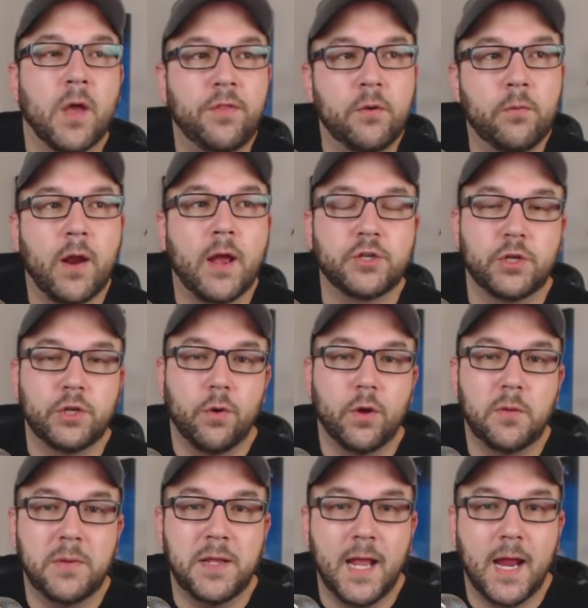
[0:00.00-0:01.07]
I think we're actually going
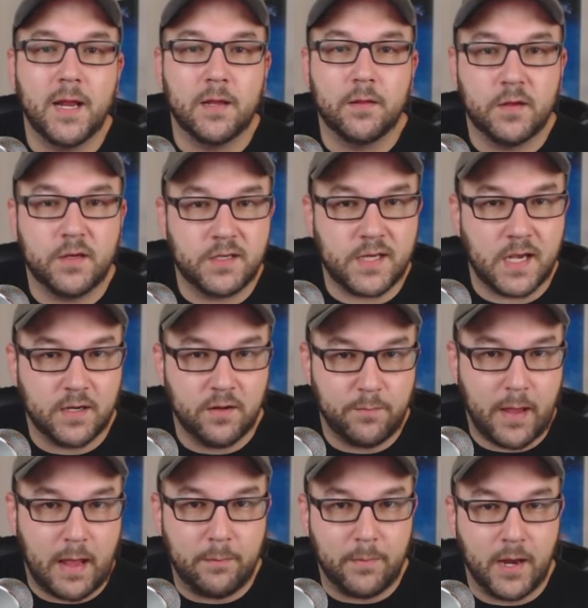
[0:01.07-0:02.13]
to be getting the Detective
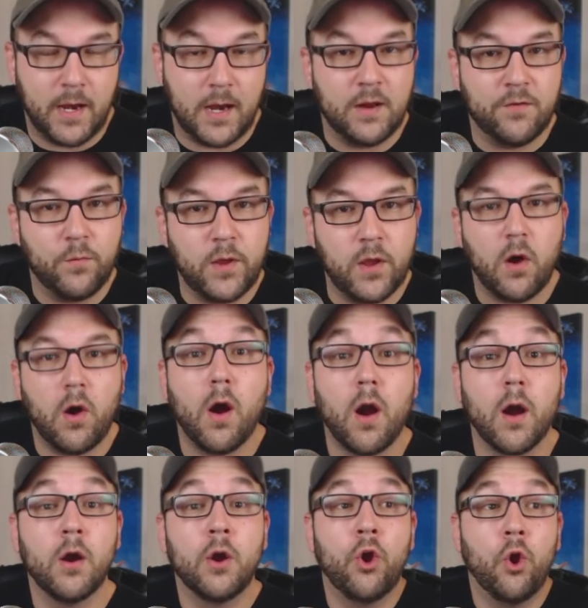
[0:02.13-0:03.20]
Batman. And if we
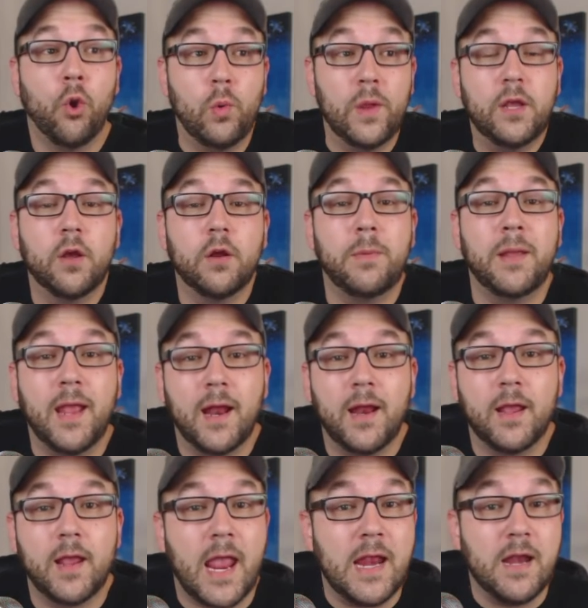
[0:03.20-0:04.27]
are, we could be
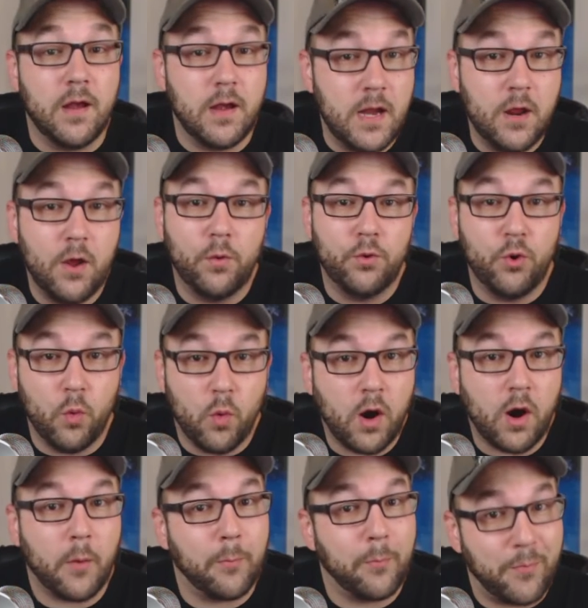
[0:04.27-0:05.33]
getting a
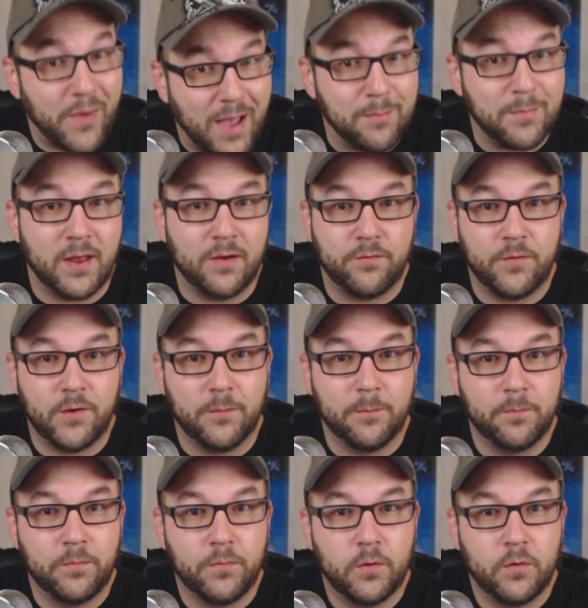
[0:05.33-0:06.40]
neo-noir Batman film
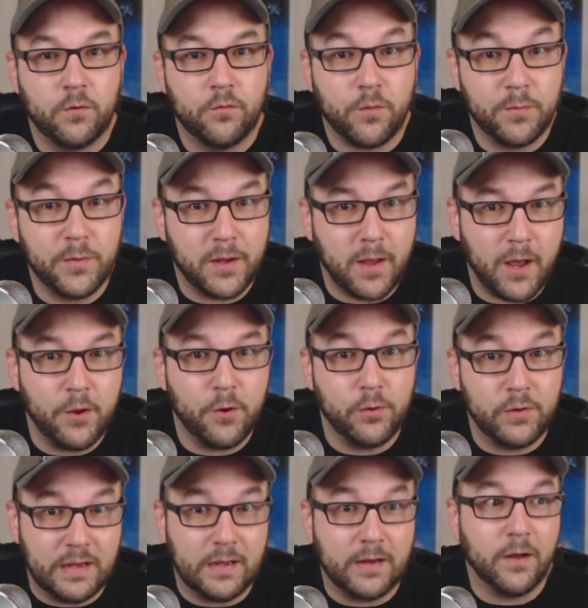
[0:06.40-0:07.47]
from the guy who
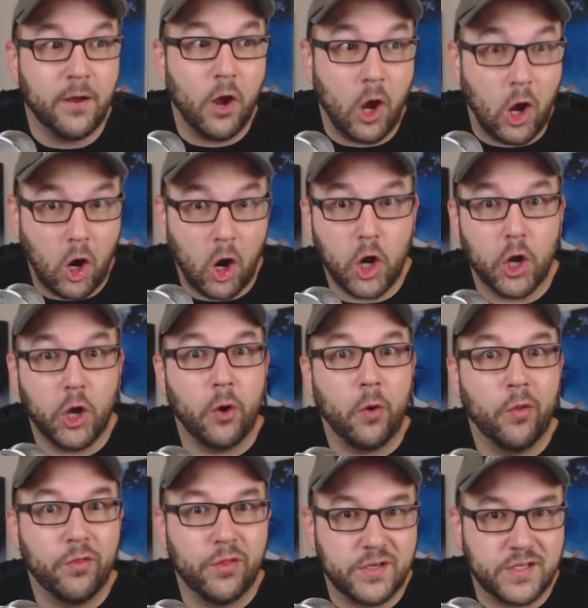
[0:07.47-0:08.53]
did Argo,
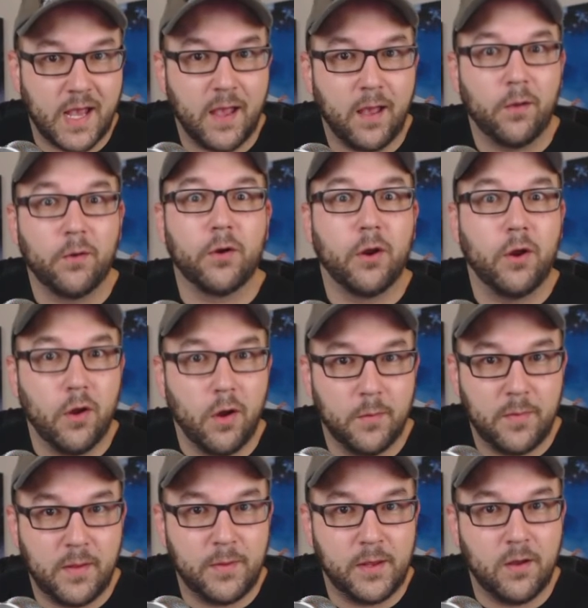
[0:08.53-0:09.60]
The Town, Gone
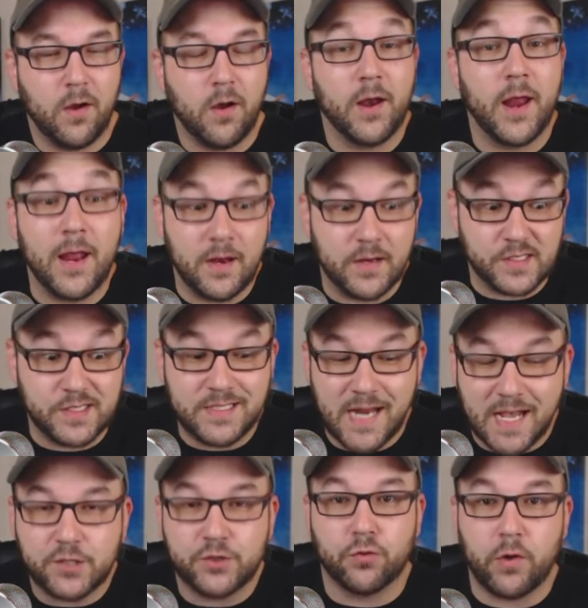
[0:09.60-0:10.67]
Baby Gone, and his
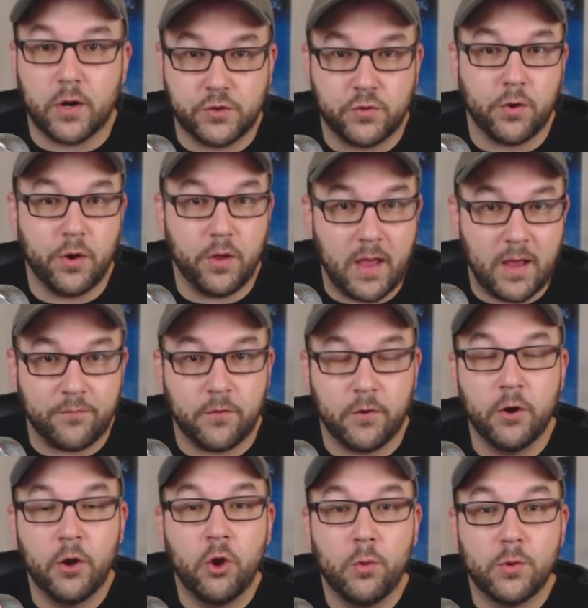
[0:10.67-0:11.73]
next directorial
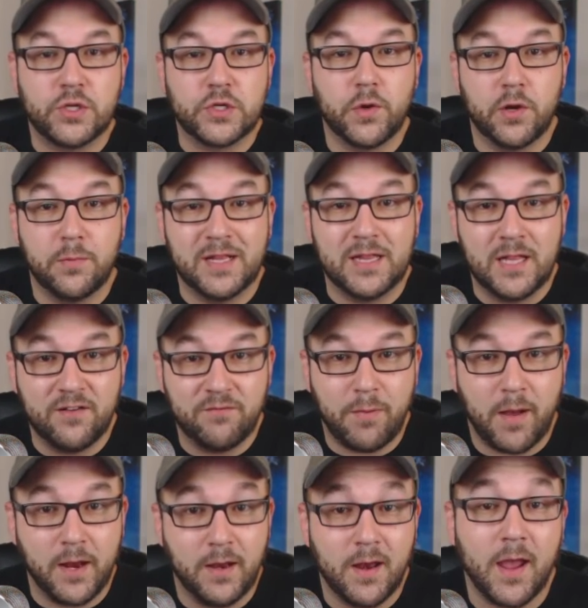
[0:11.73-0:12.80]
effort, which is going to be Live
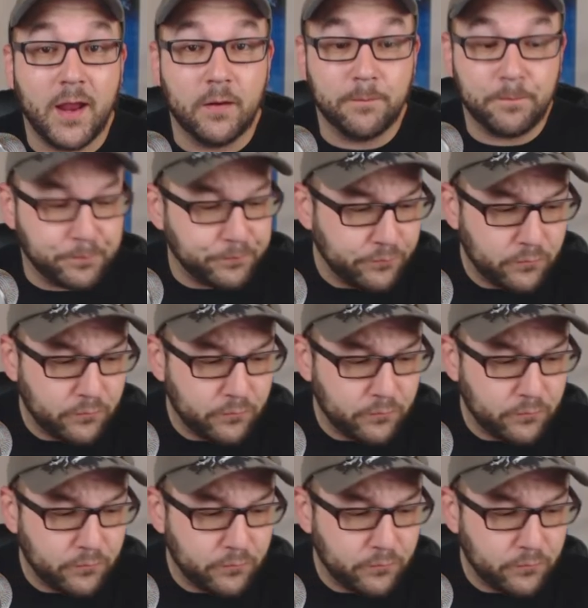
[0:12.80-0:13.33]
by Night.